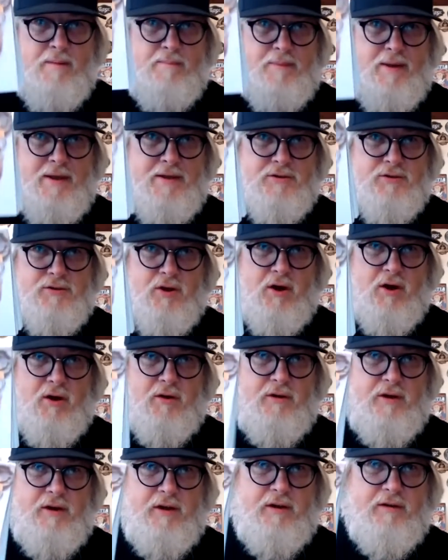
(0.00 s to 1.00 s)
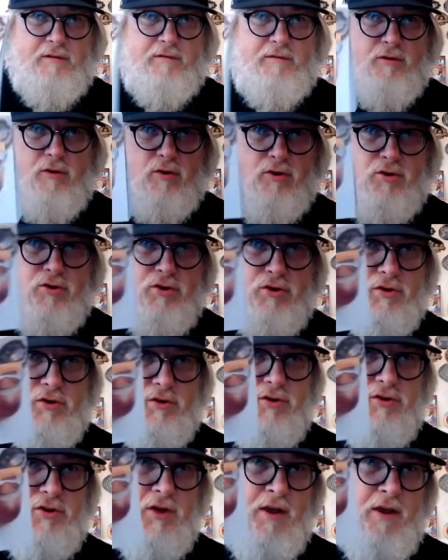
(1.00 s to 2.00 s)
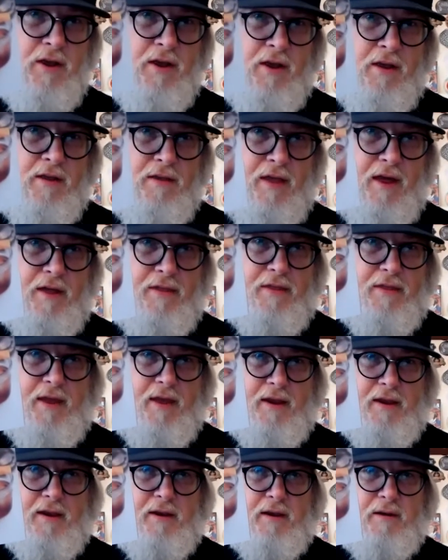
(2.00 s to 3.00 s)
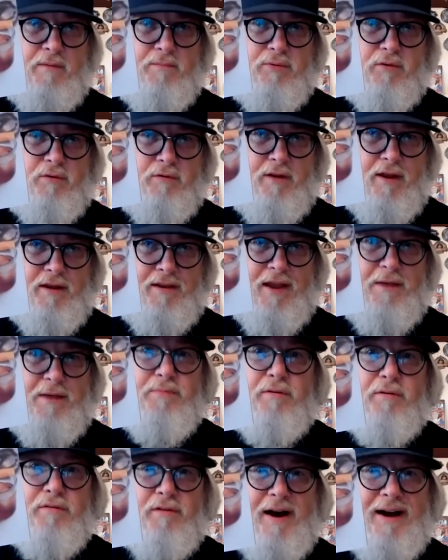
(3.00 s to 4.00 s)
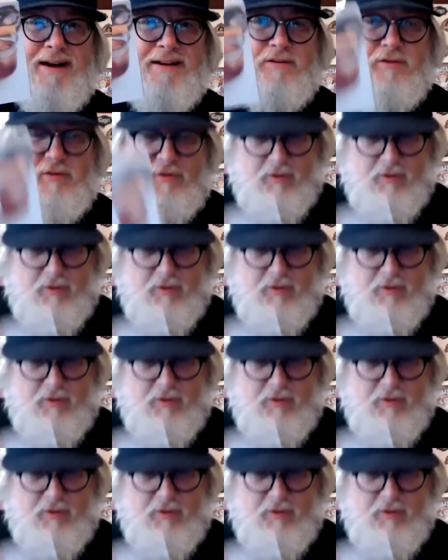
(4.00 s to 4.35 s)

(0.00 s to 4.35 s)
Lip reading: based on the infusions that they can provide to